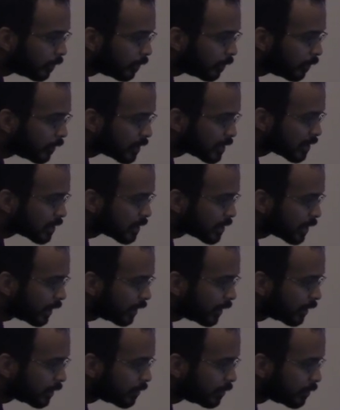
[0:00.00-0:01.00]
this is
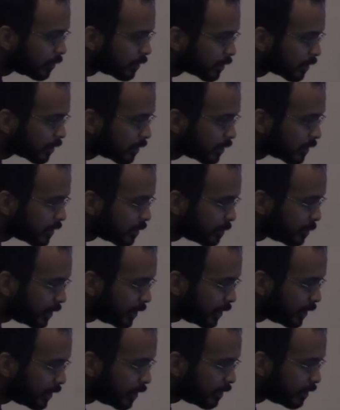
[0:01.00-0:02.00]
setting it to a certain
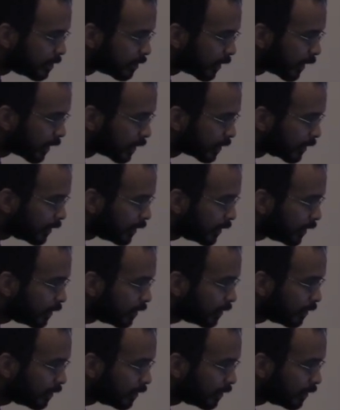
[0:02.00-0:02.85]
speed directly.